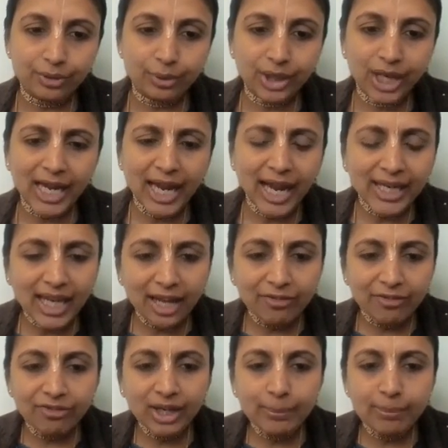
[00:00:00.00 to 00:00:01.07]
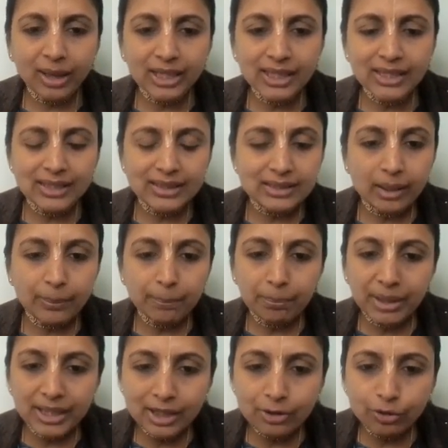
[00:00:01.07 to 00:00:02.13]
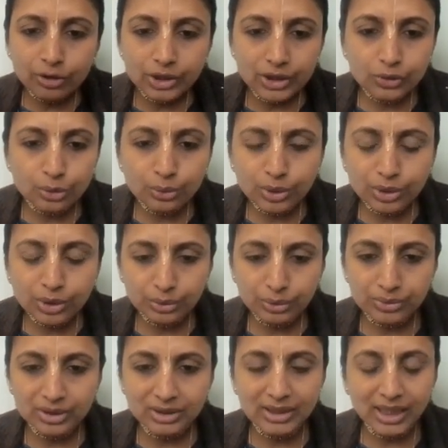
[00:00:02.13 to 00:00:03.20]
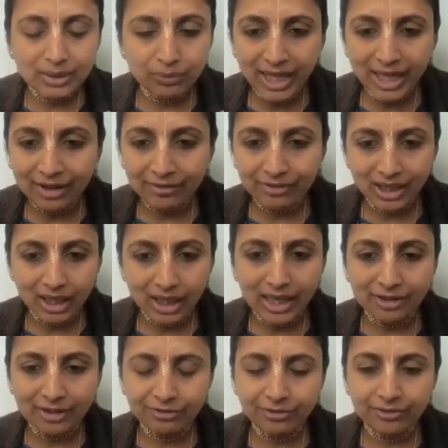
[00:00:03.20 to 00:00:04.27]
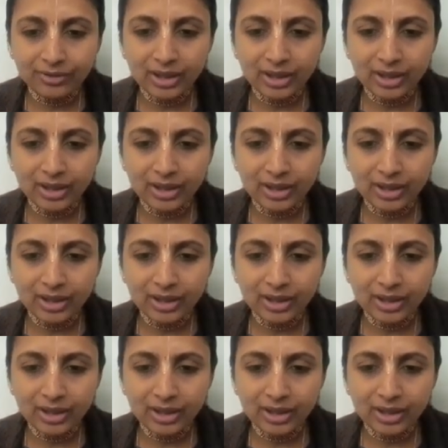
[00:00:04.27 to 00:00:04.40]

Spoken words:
Okay, and everybody is competing for these two resources that we have in our life.